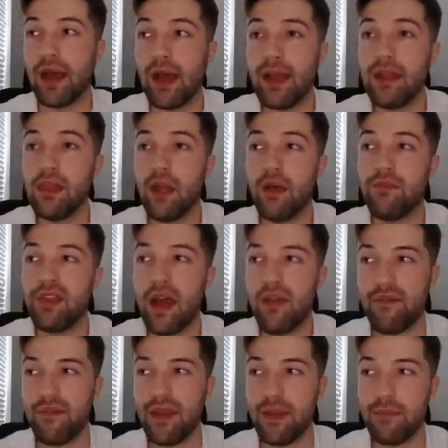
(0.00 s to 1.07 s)
I love
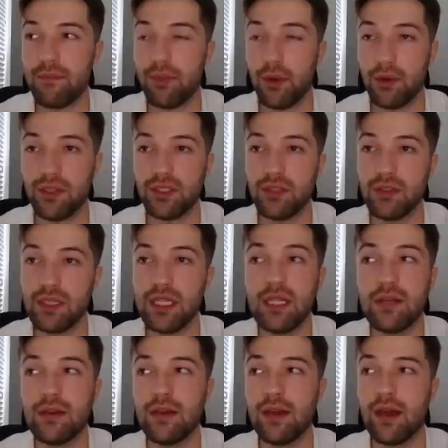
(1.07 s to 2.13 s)
that fit
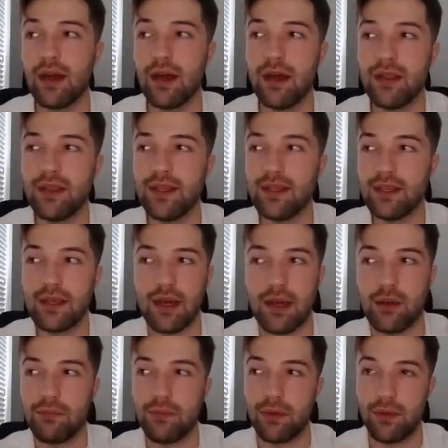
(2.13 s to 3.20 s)
personally. I think that
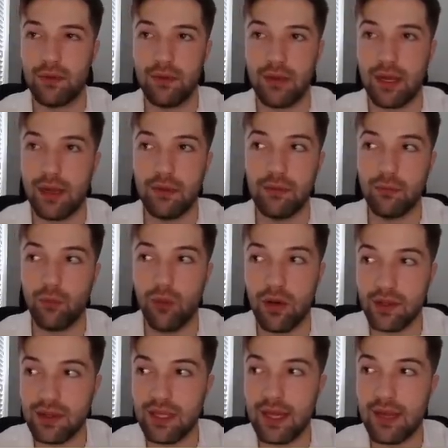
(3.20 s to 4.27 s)
I would
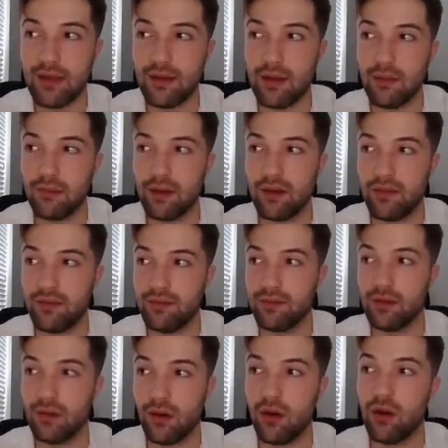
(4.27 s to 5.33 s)
want that above
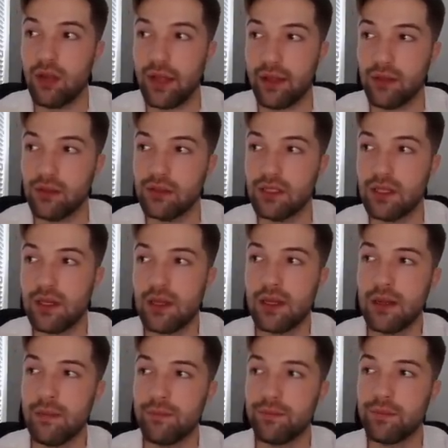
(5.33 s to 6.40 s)
all else.
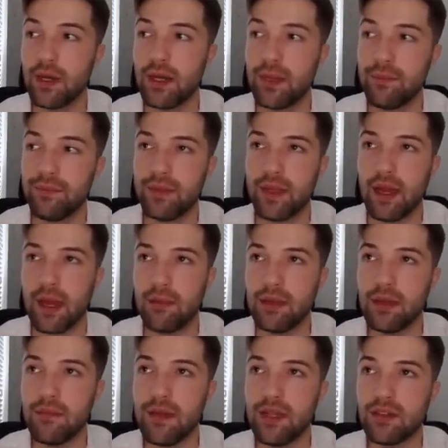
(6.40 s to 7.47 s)
But I'm
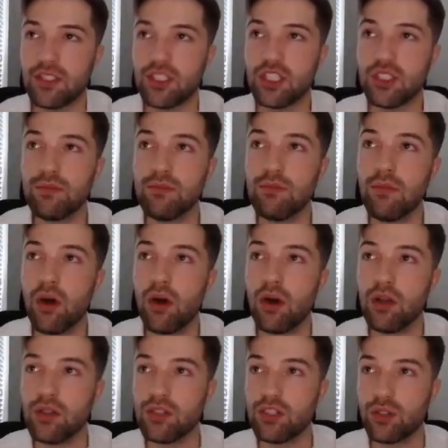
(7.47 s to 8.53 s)
going to make a
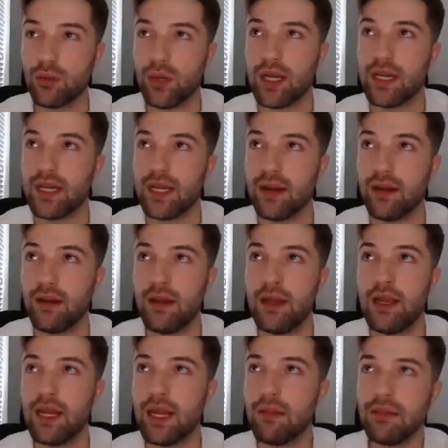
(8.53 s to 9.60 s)
small trade here.
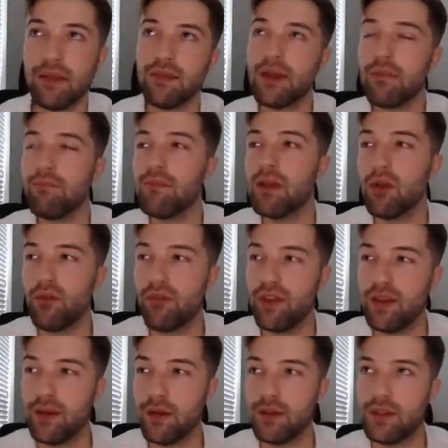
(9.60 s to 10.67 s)
And I'm giving a middle
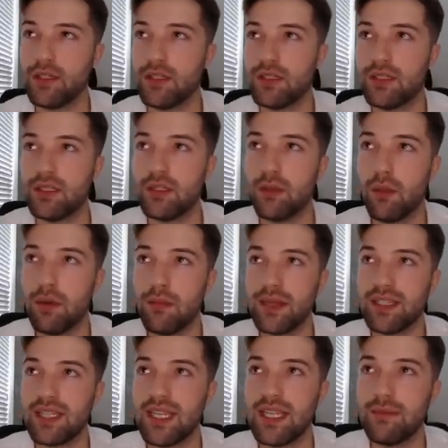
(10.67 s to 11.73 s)
finger to one of
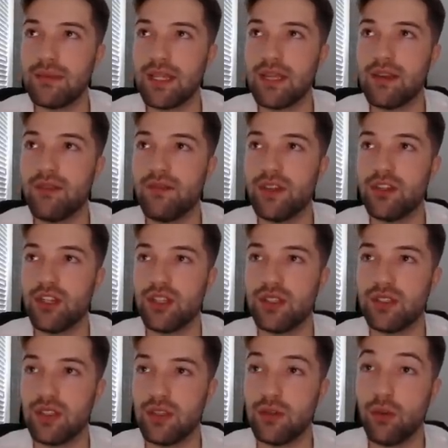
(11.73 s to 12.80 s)
my teams in
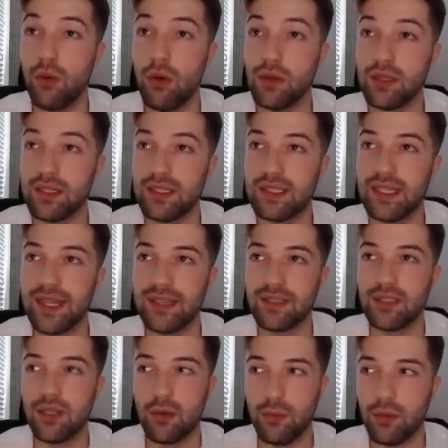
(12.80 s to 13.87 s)
divisions, the New Orleans Saints.
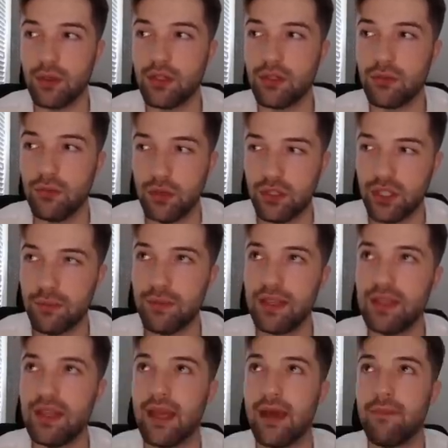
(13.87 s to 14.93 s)
So we're
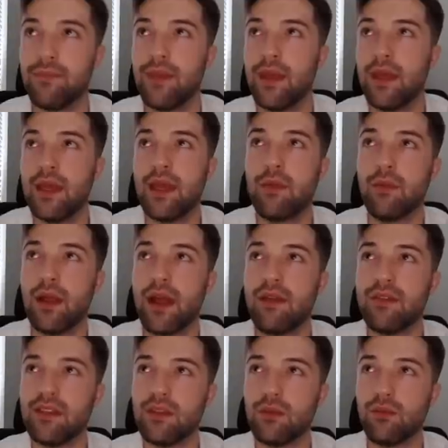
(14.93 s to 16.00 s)
jumping them. And we're
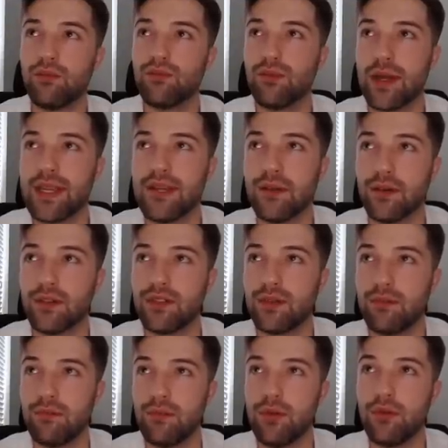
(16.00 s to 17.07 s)
having the Raiders
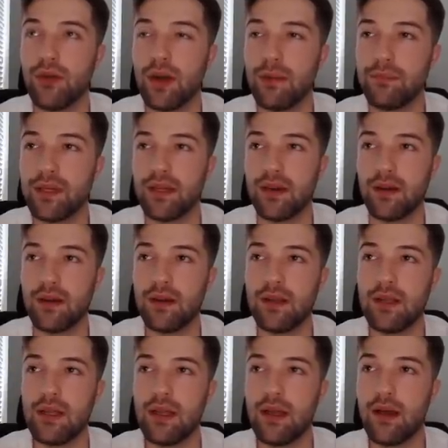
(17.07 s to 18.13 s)
move up here.
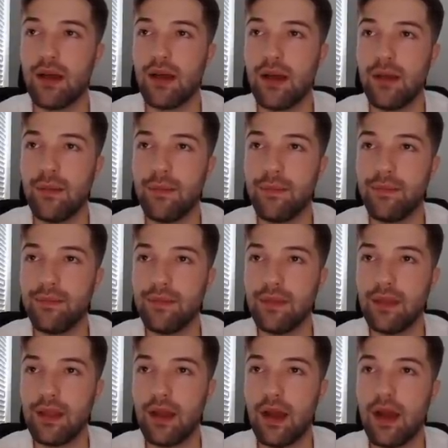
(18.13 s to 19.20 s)
I'm
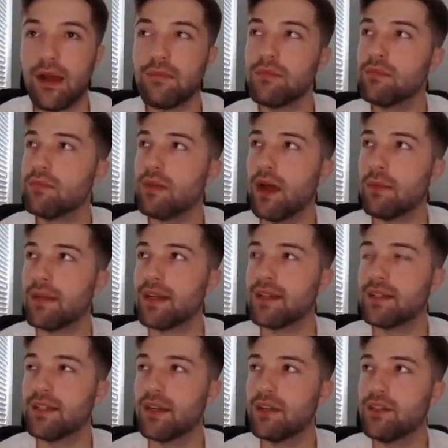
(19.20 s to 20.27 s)
kind
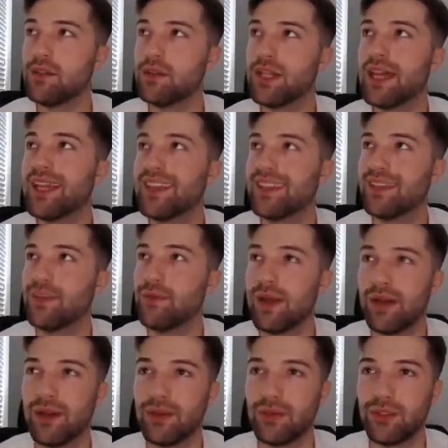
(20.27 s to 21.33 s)
of done using the
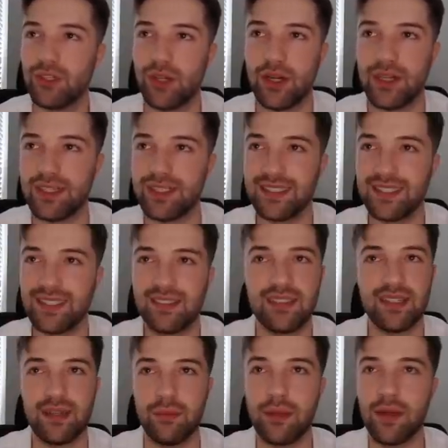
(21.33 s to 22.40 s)
numerical chart
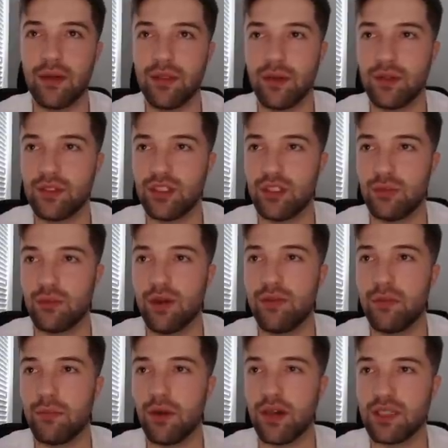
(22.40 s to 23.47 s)
because we all know it's just a rough
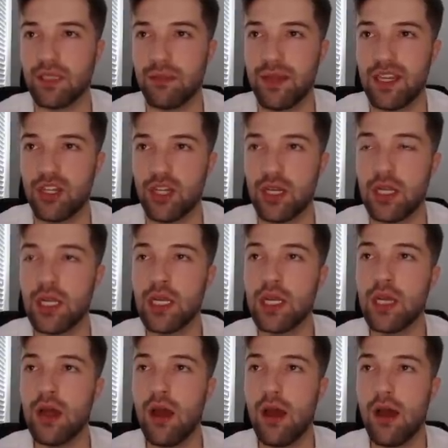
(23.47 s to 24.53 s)
approximation.
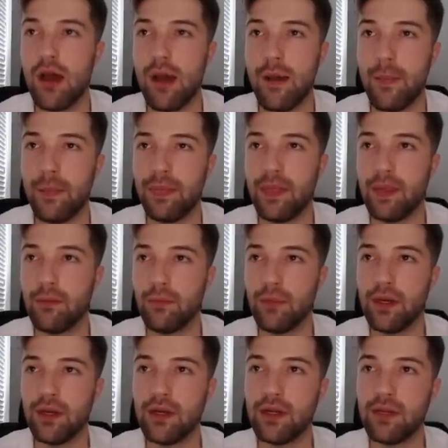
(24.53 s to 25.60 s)

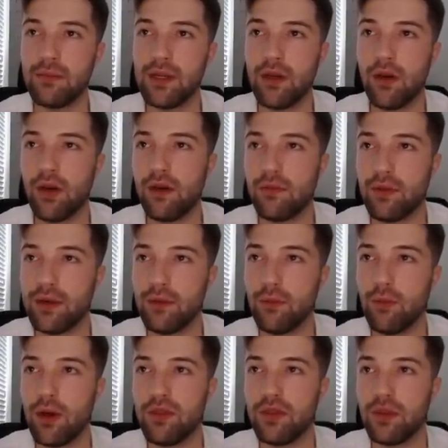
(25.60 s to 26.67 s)
We're going to be offering
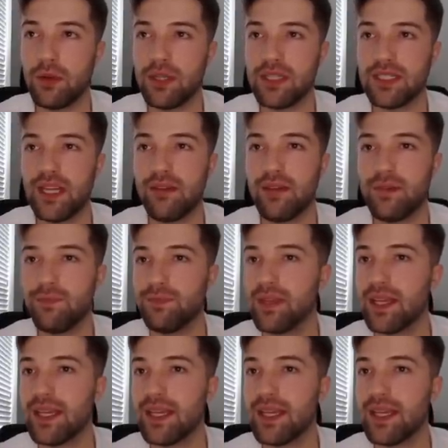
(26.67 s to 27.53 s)
137.